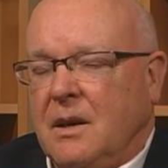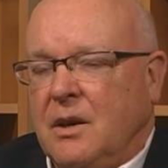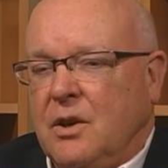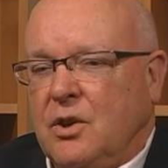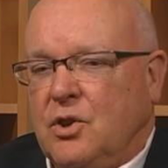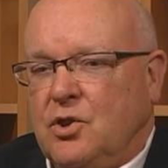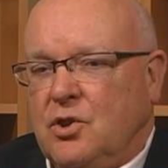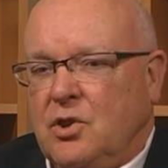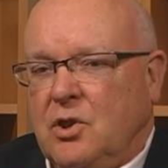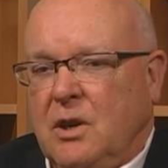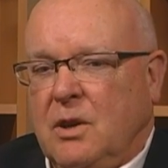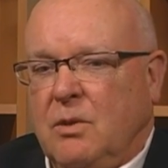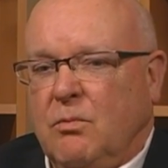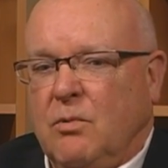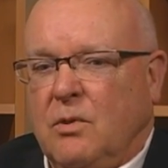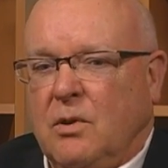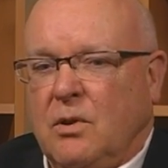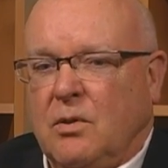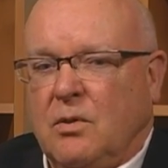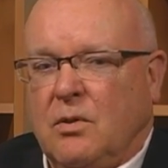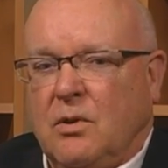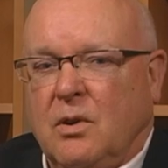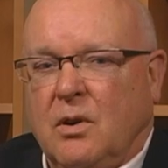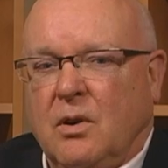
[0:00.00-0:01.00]
She
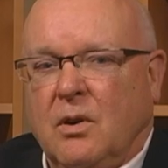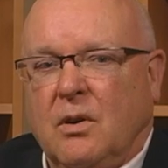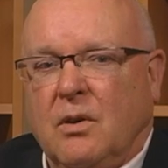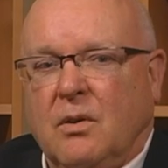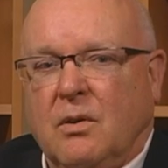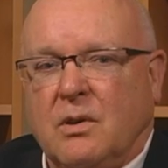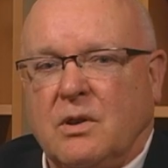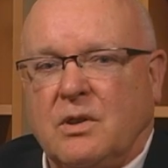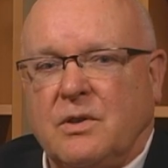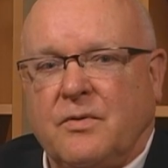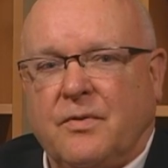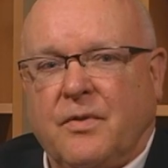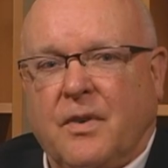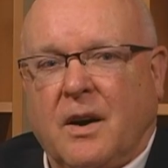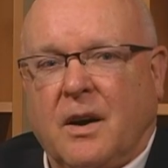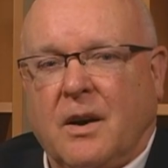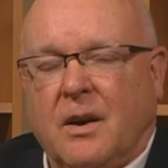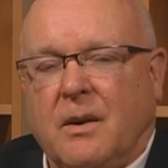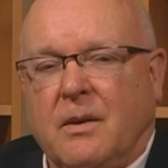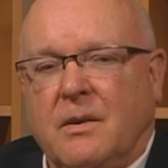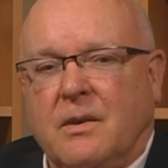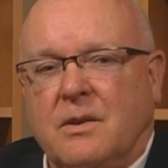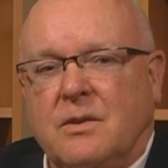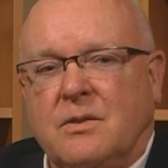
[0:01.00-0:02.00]
will go as
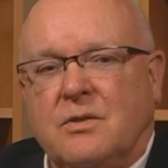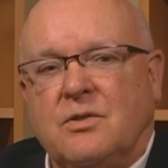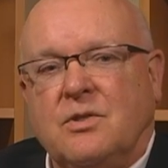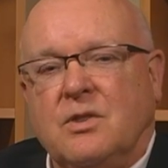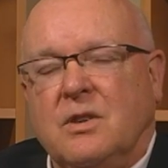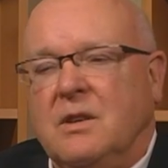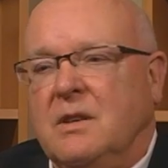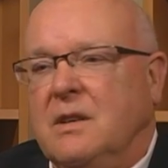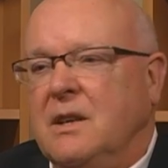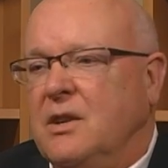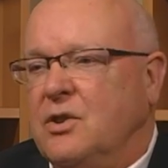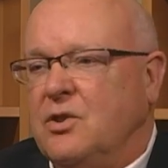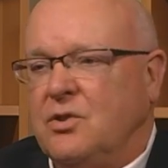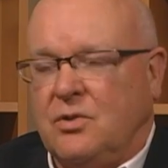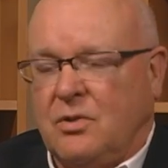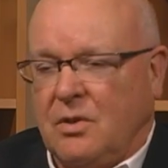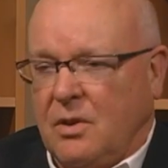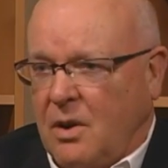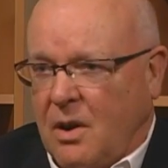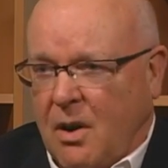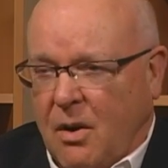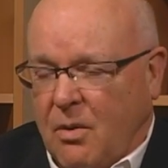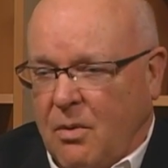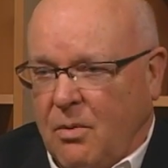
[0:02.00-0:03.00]
far as she needs to
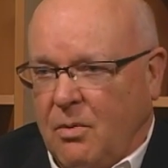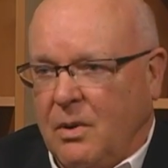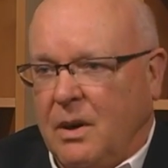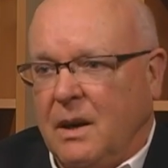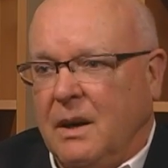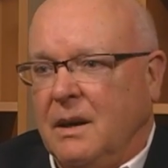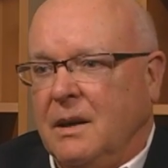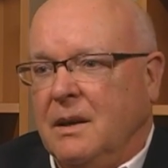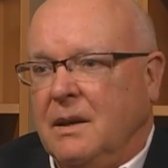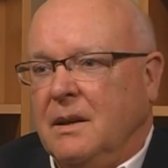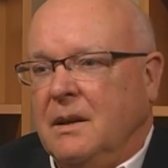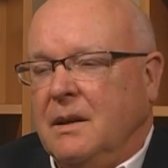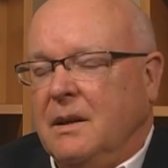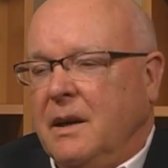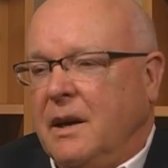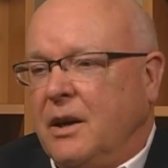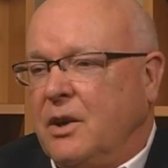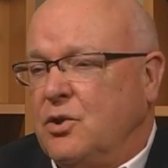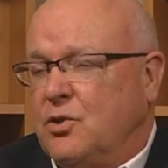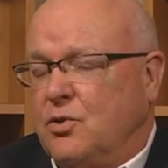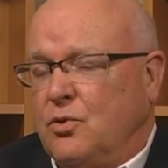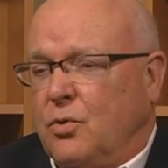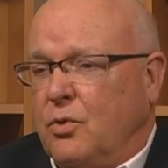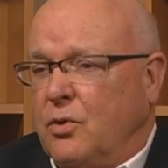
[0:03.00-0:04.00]
go.
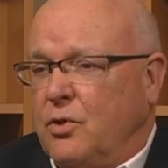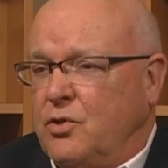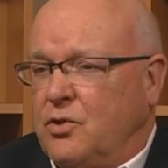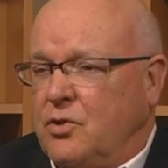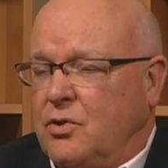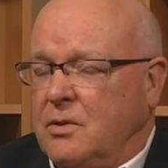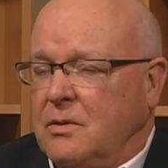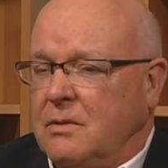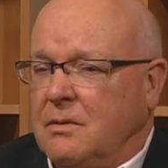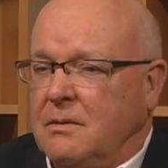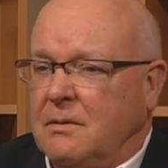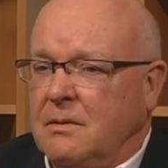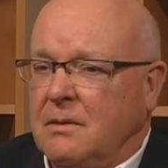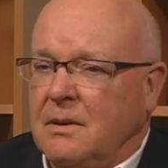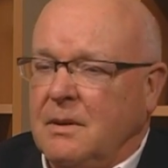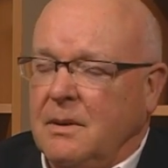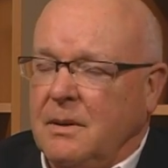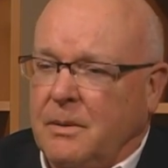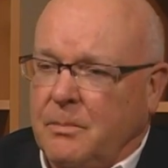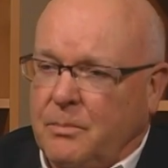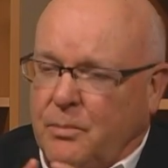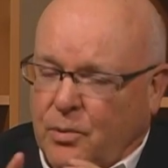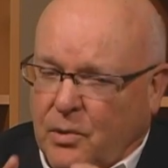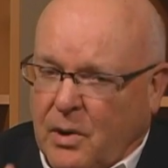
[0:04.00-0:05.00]
Extortion,
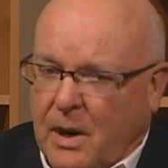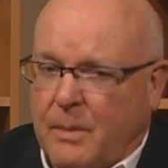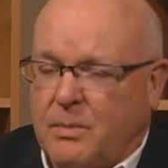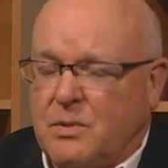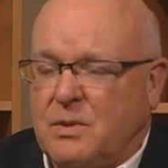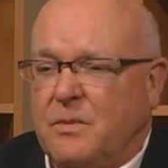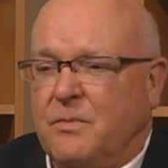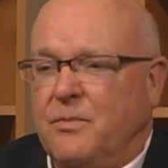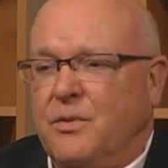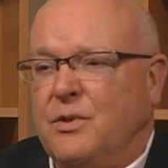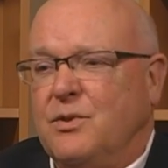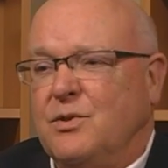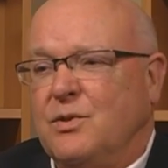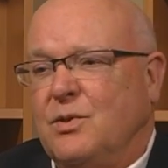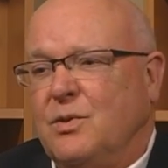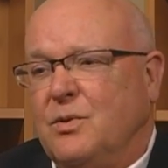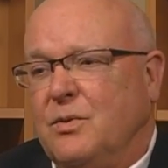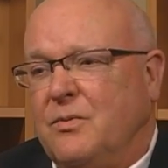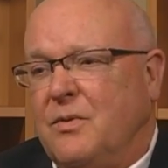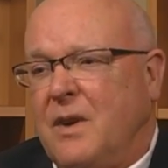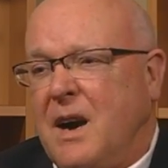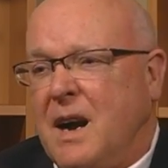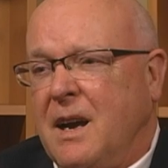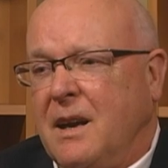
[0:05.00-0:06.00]
perhaps some
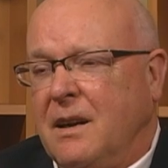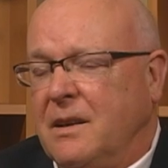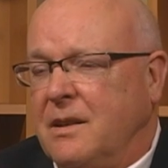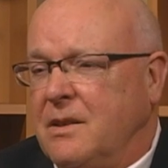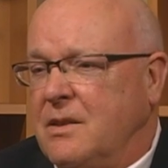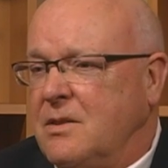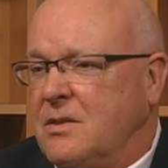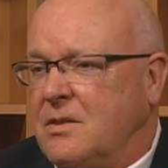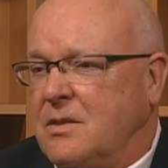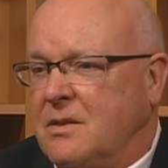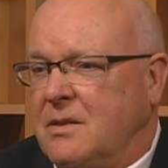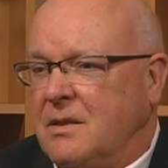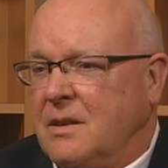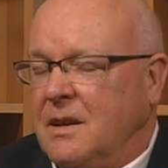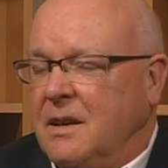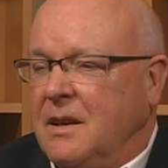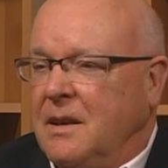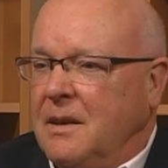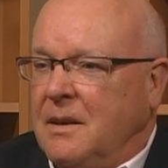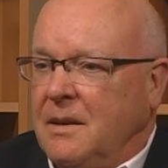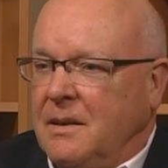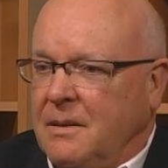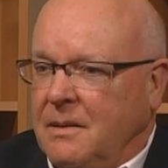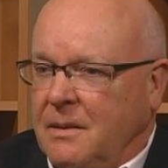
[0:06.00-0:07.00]
physical violence.
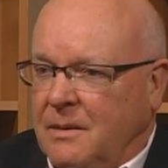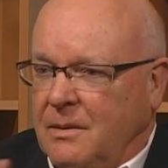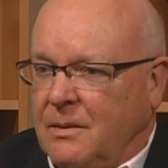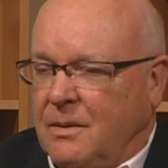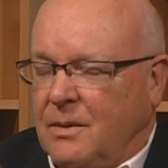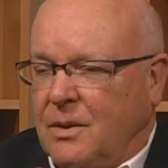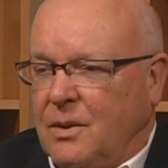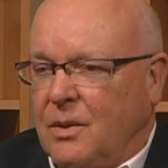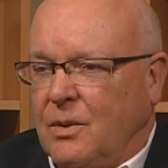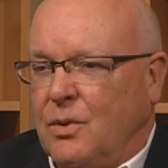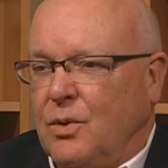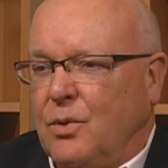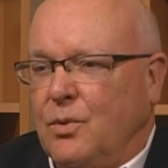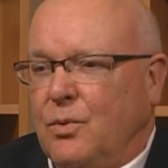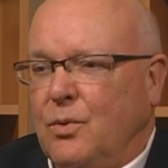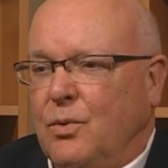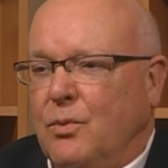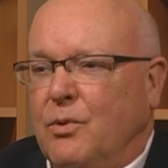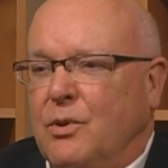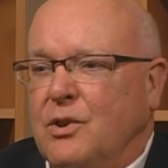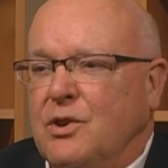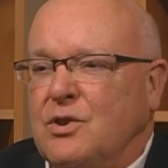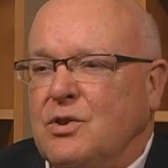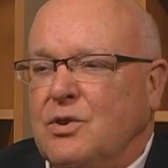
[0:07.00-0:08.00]

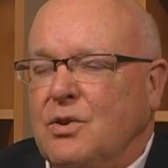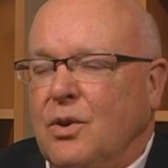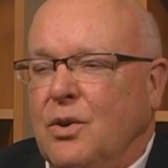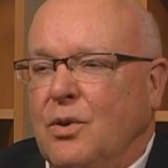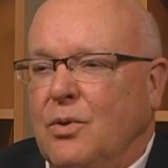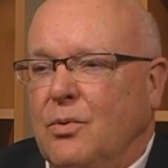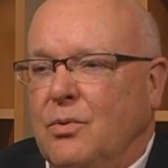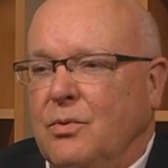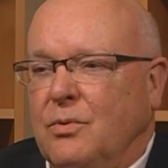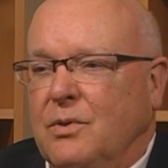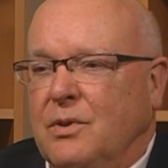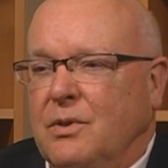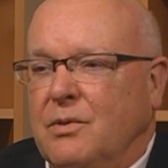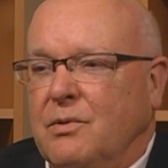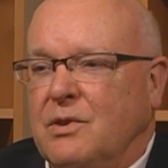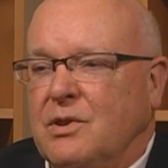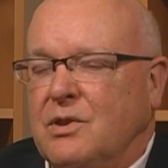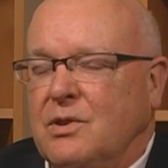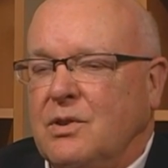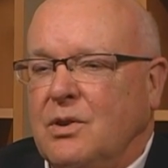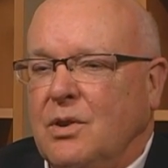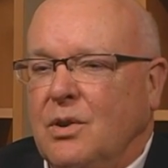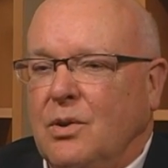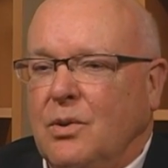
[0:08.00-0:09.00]
There is
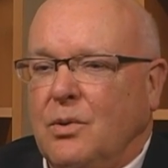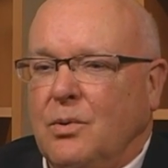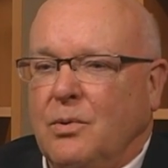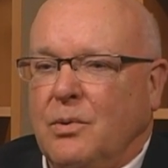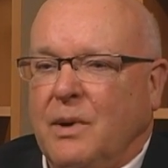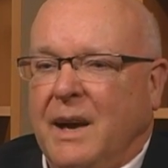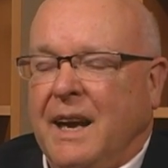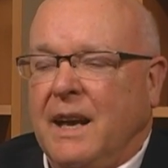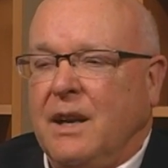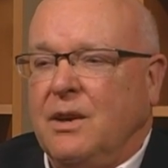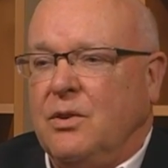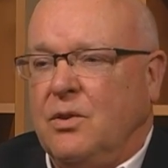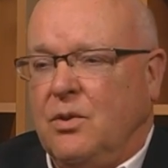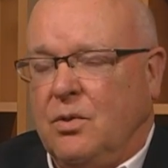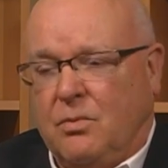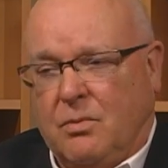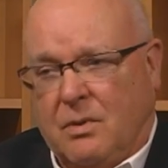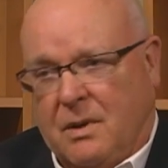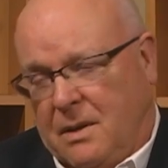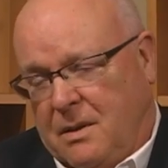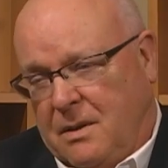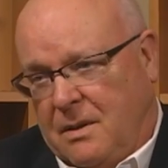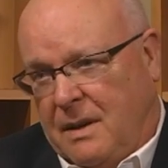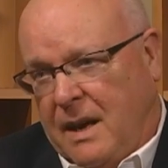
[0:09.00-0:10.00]
no end to
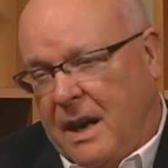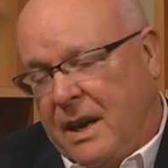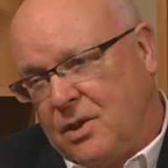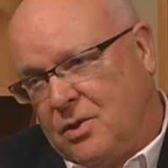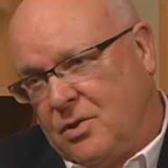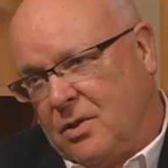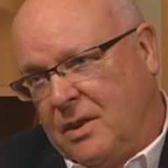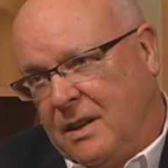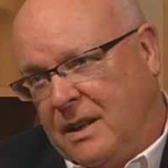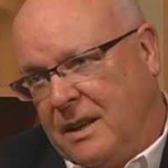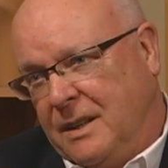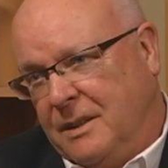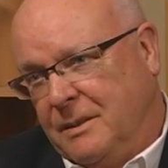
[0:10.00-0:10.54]
it, actually.